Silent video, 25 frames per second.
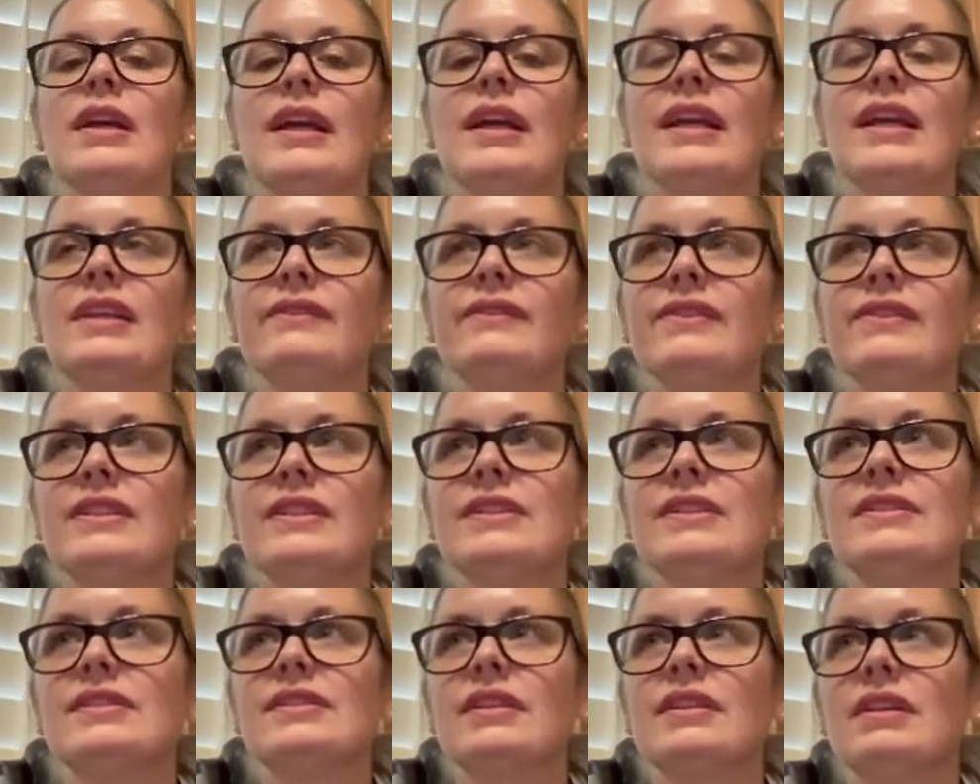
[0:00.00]
And if
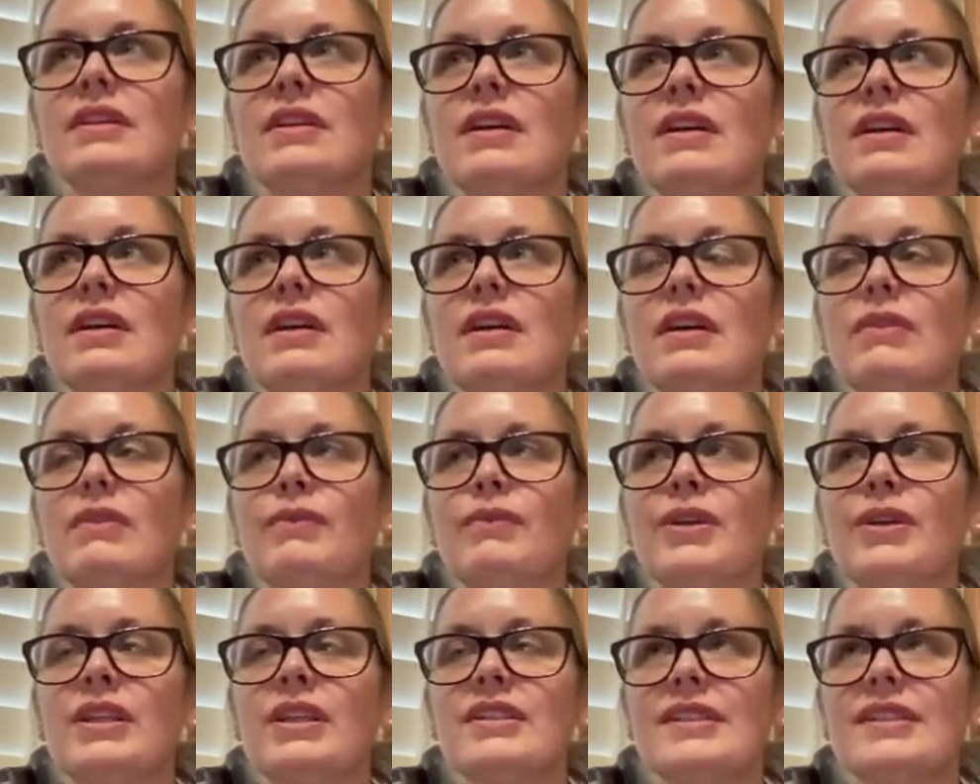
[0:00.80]
it's
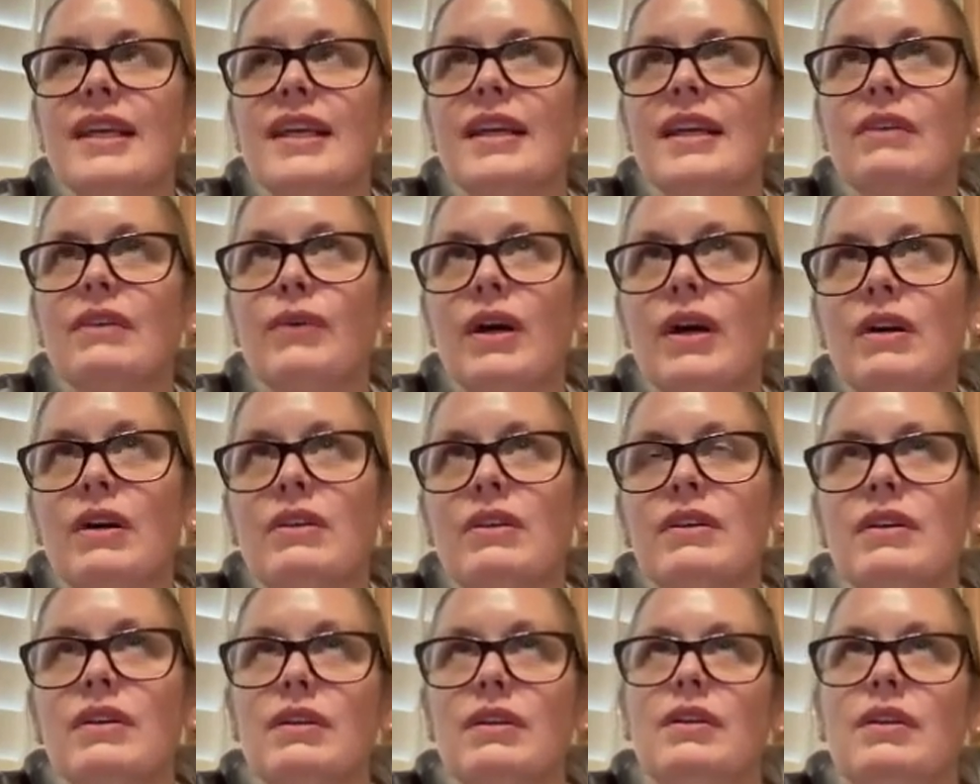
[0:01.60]
we can say,
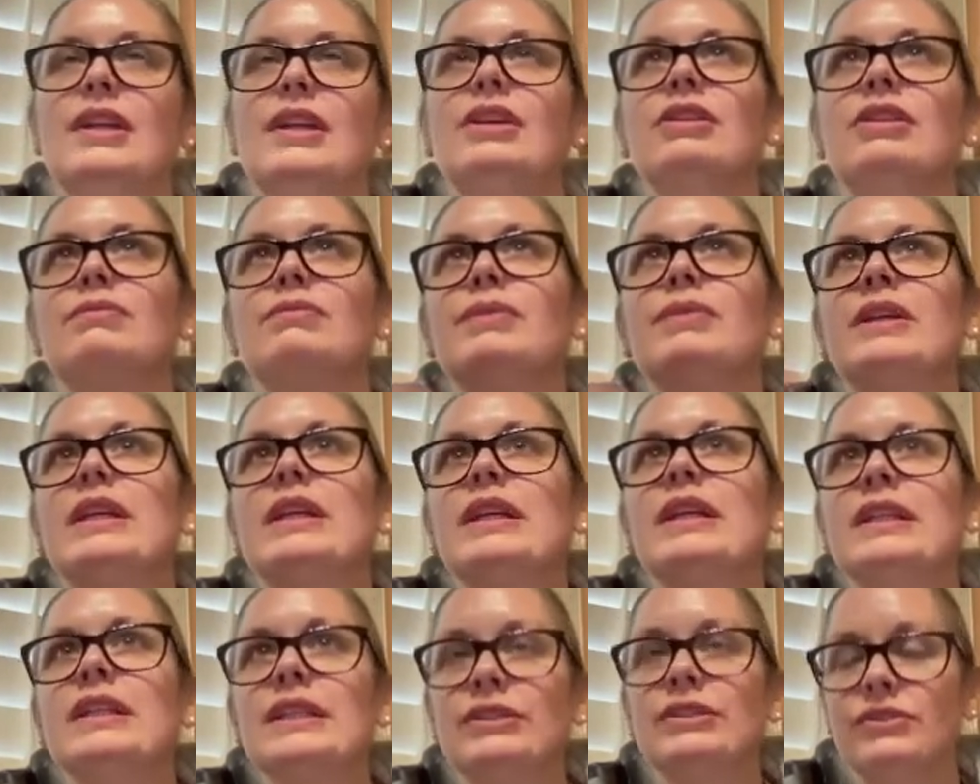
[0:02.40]
well, it could be
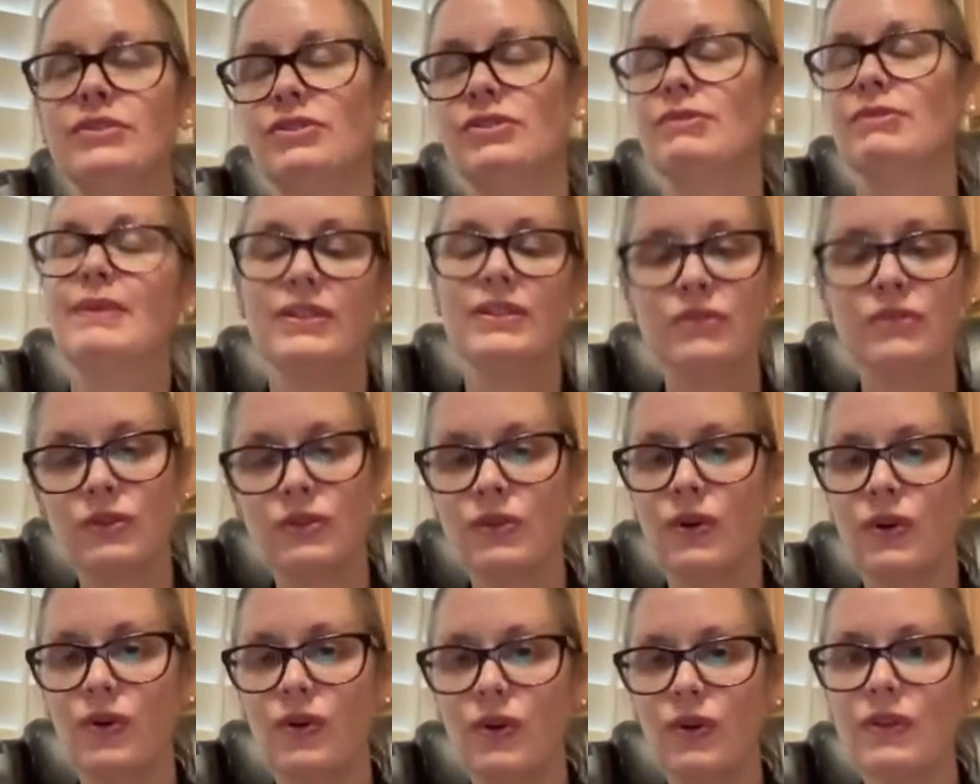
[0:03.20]
an instrumental
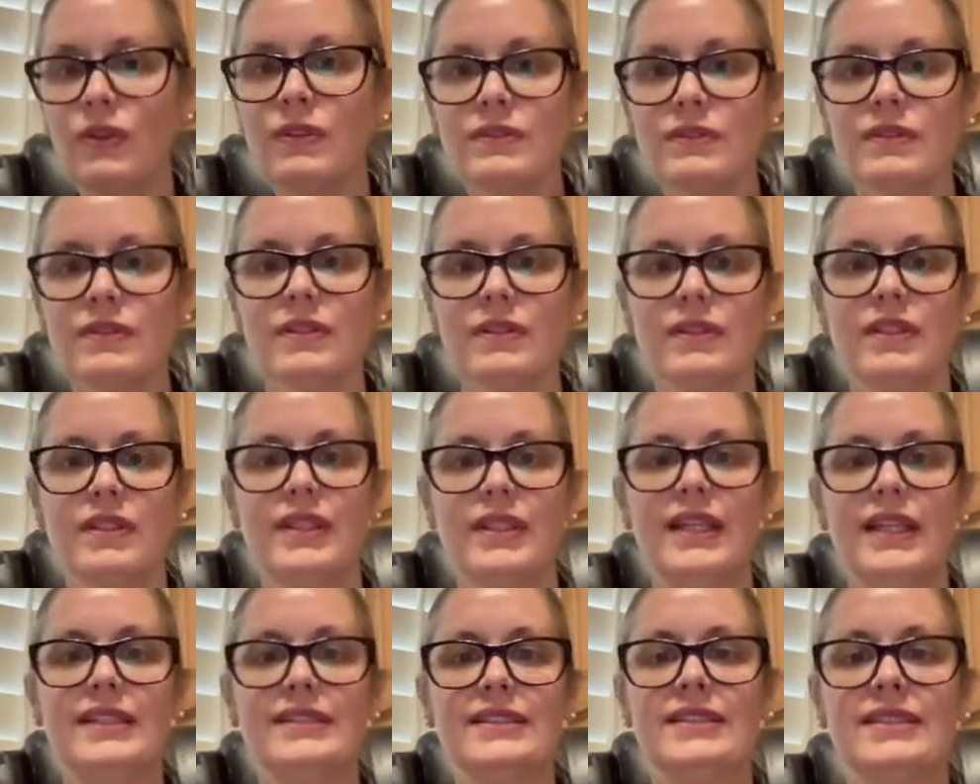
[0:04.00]
goal.
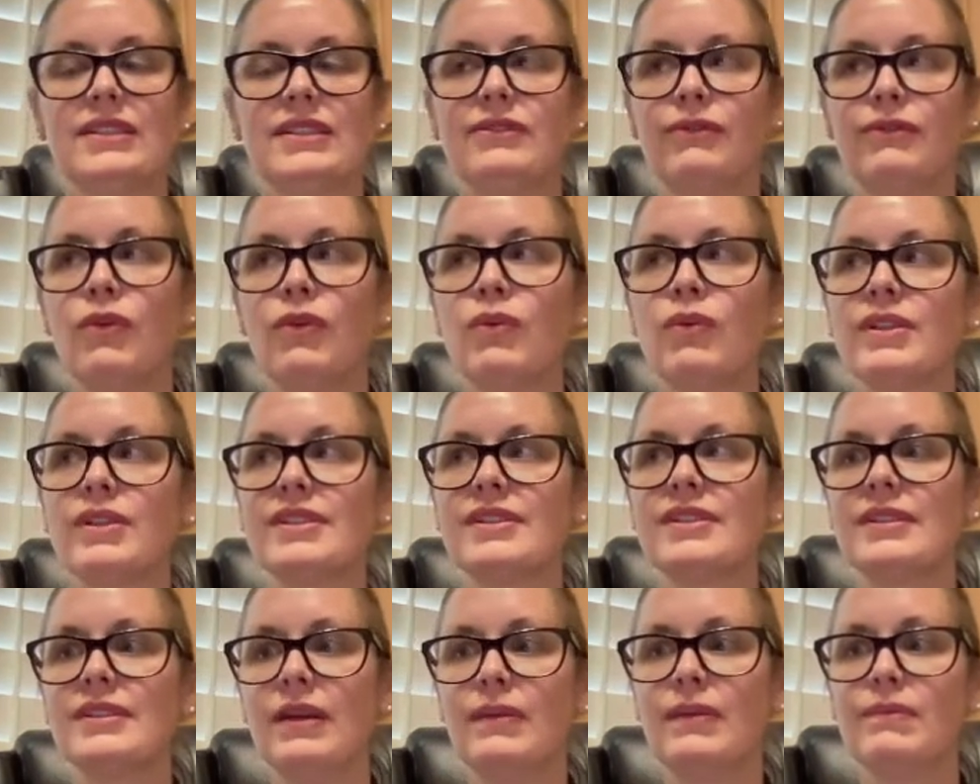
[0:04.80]
That is, it's for
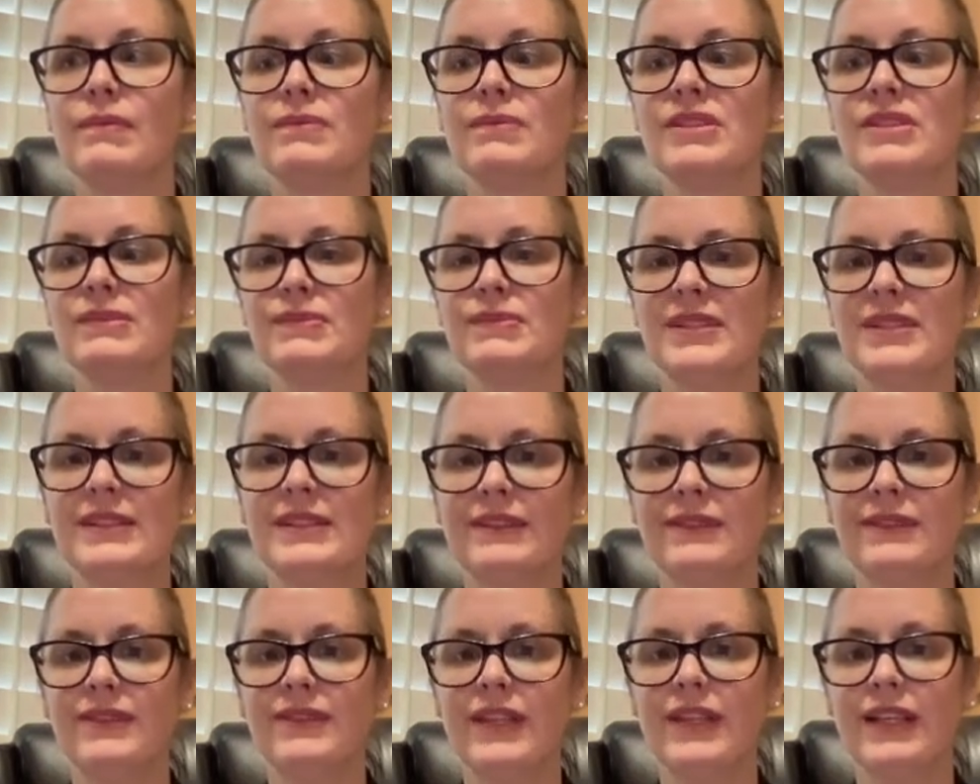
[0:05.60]
some
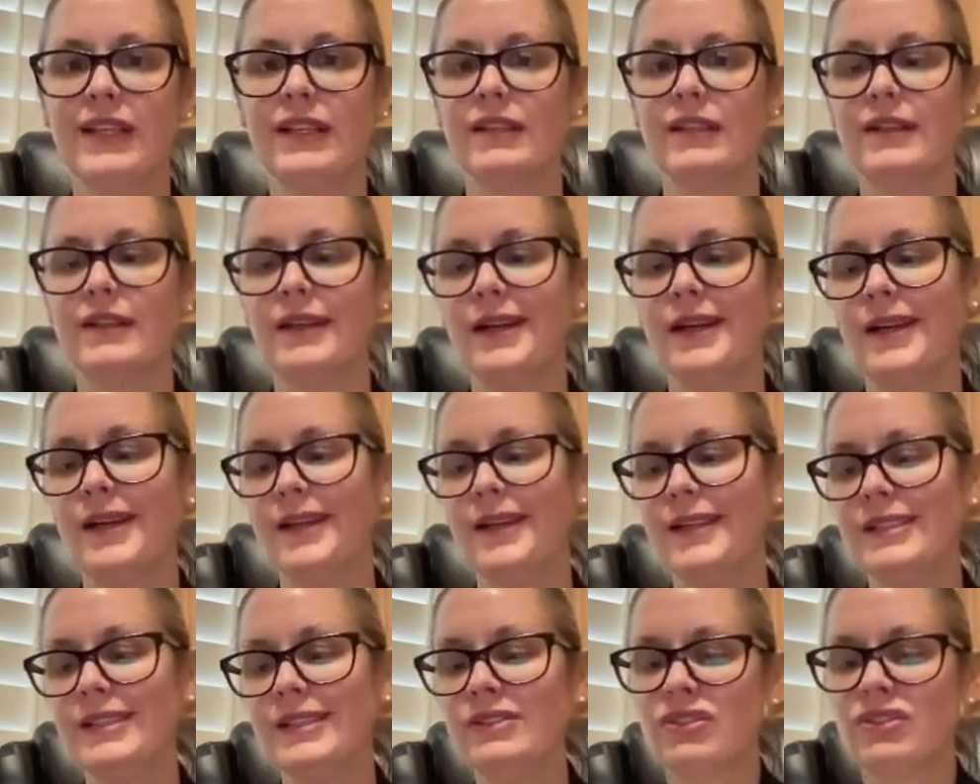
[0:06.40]
specific
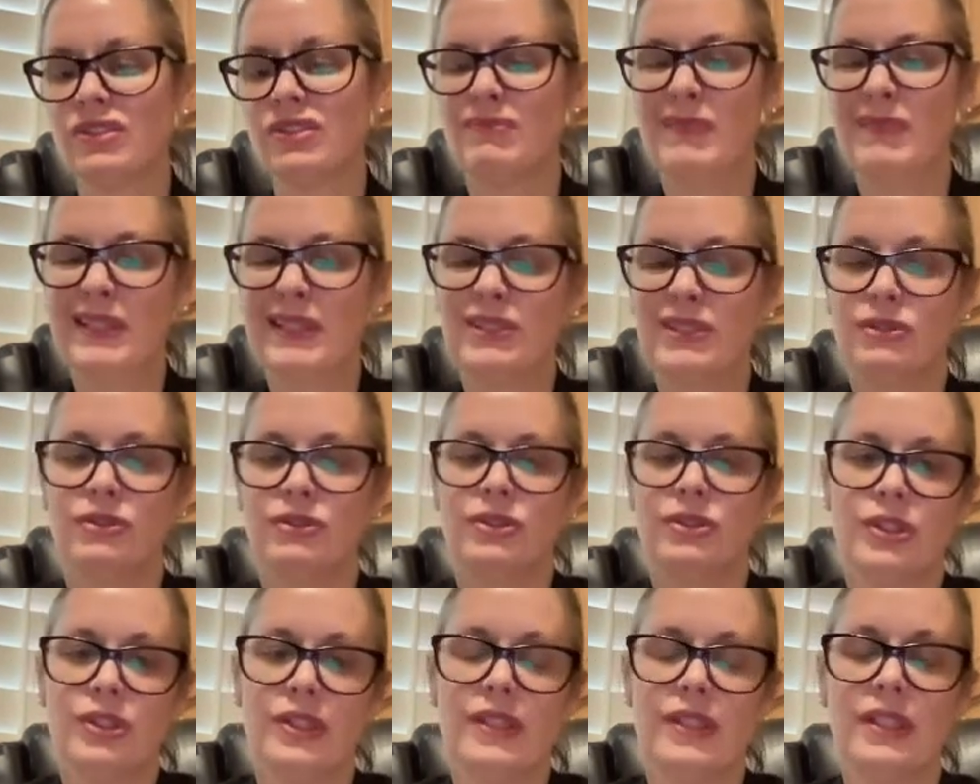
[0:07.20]
instrumental
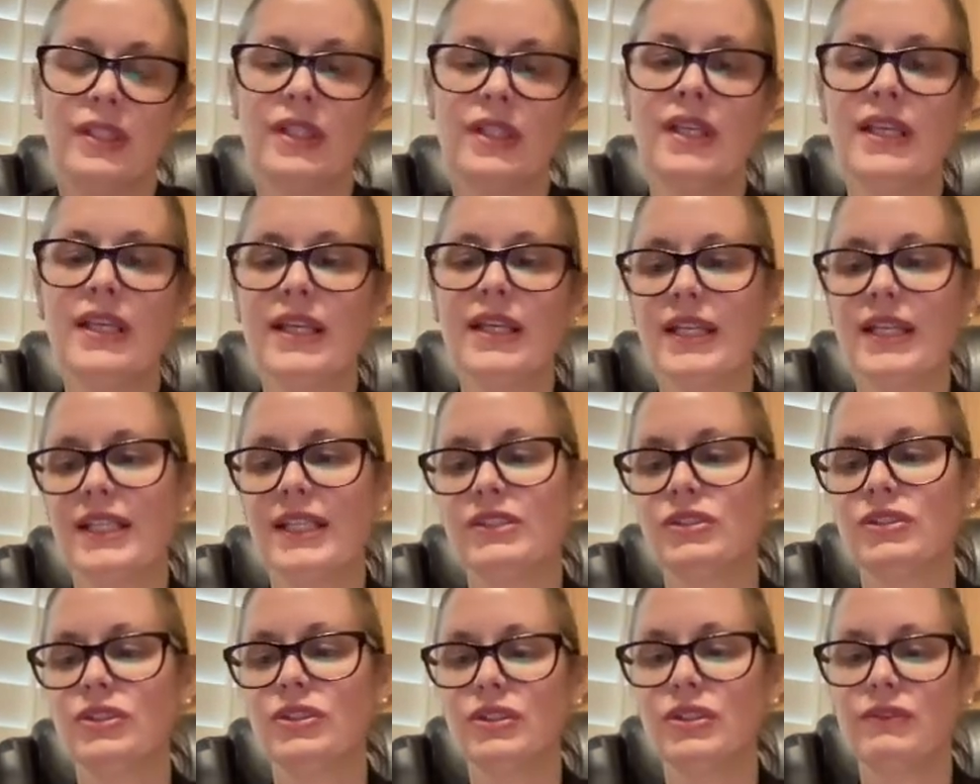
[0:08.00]
good.
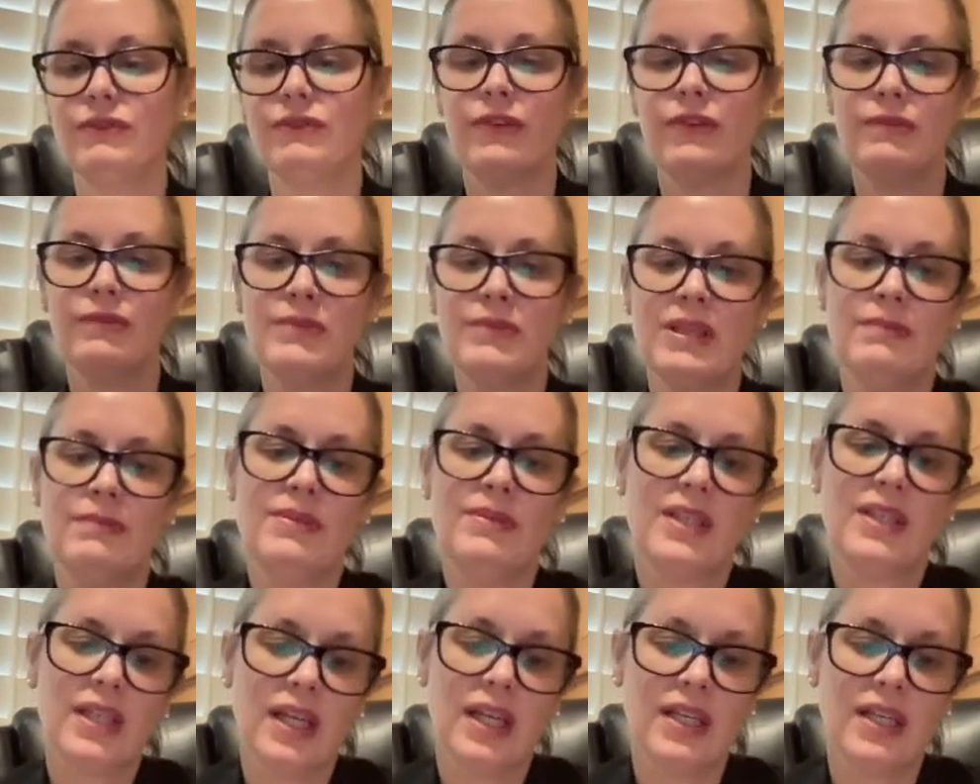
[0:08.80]
It's good for me
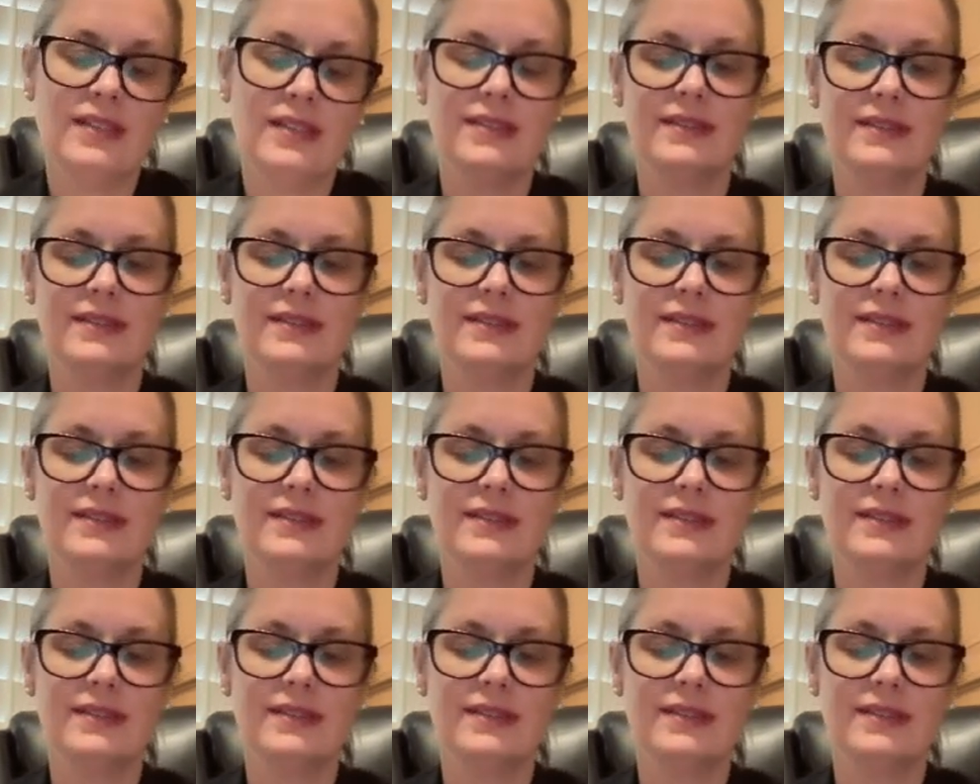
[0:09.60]
because,